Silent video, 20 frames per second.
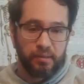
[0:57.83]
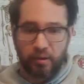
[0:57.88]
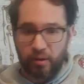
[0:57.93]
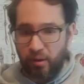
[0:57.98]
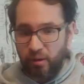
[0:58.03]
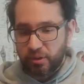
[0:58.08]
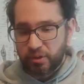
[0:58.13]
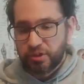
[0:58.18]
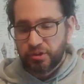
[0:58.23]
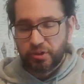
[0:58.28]

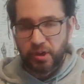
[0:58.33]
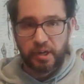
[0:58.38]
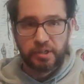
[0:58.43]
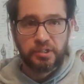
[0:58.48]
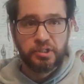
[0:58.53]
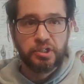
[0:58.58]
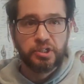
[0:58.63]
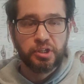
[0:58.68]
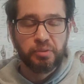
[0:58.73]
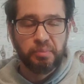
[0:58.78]
All the
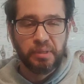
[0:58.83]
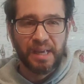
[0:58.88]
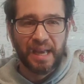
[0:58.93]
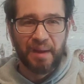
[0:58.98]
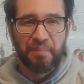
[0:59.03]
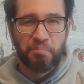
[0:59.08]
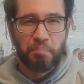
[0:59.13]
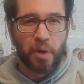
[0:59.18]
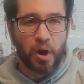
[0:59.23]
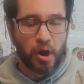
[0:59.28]
stretches should be
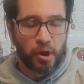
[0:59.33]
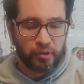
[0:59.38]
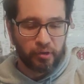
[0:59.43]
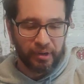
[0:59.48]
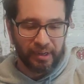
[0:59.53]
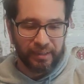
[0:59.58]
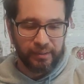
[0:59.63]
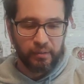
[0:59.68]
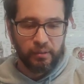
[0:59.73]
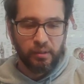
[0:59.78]
at
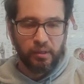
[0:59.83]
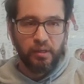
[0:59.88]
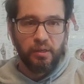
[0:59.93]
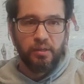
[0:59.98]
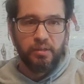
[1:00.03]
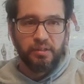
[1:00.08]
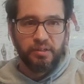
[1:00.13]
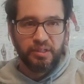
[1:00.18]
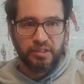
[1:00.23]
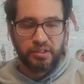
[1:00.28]
moderate
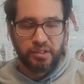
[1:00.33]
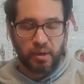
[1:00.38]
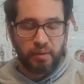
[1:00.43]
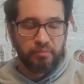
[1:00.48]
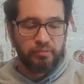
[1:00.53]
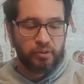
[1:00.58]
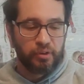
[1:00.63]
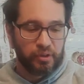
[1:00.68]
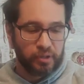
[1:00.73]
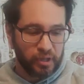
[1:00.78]

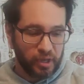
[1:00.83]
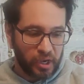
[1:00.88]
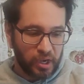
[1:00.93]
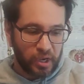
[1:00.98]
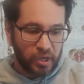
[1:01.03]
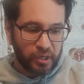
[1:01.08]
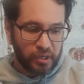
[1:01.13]
discomfort,